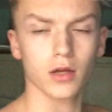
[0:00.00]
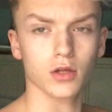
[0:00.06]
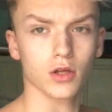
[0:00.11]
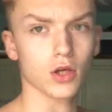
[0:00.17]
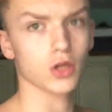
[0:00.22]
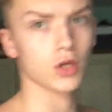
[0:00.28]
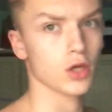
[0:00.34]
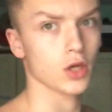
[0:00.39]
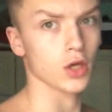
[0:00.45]

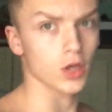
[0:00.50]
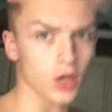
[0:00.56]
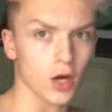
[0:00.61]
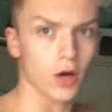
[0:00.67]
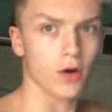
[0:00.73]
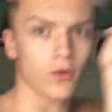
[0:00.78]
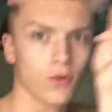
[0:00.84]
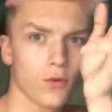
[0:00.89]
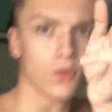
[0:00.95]

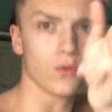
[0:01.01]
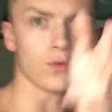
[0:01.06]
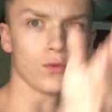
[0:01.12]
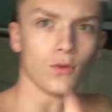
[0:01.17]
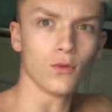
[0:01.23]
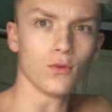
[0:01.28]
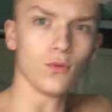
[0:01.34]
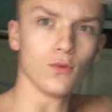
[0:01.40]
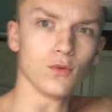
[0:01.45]
Yo
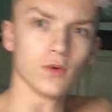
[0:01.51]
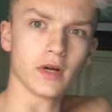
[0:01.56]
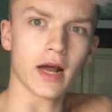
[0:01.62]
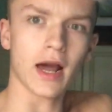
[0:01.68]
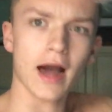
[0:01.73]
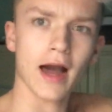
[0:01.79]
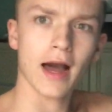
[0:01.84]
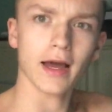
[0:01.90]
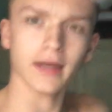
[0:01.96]

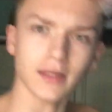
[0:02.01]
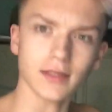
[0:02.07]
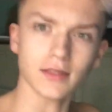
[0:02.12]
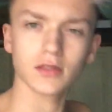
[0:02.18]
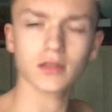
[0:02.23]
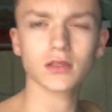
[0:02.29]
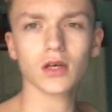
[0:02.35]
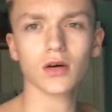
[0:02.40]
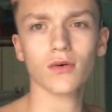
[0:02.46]
guys,
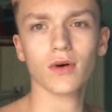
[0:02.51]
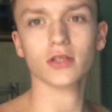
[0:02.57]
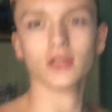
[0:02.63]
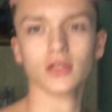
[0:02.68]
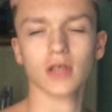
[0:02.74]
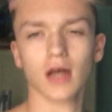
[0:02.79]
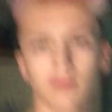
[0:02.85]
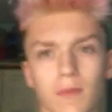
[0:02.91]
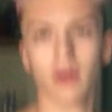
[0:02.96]
so I
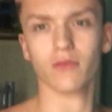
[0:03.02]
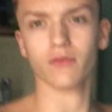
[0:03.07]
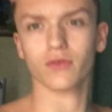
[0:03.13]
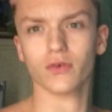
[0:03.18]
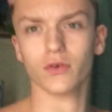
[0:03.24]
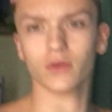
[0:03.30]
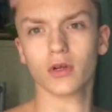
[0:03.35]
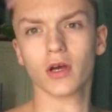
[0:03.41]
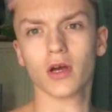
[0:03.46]
just had my
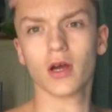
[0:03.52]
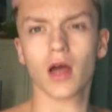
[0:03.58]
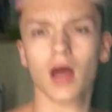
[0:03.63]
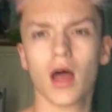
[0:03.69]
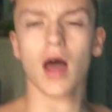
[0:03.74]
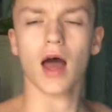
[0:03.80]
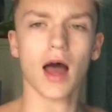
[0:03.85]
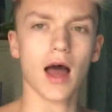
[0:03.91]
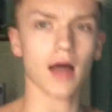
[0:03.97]
food,
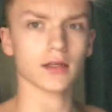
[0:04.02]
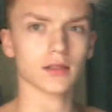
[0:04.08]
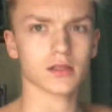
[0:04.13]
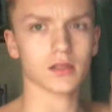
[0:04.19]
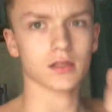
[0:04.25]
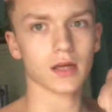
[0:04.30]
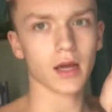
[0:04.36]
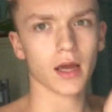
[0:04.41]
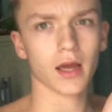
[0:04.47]
and
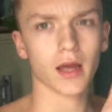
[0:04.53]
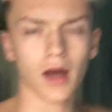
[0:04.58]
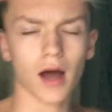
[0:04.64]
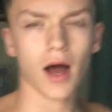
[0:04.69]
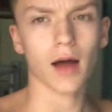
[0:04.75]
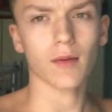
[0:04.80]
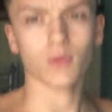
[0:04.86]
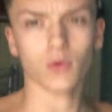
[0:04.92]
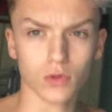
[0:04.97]
today
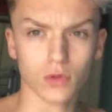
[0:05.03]
I'm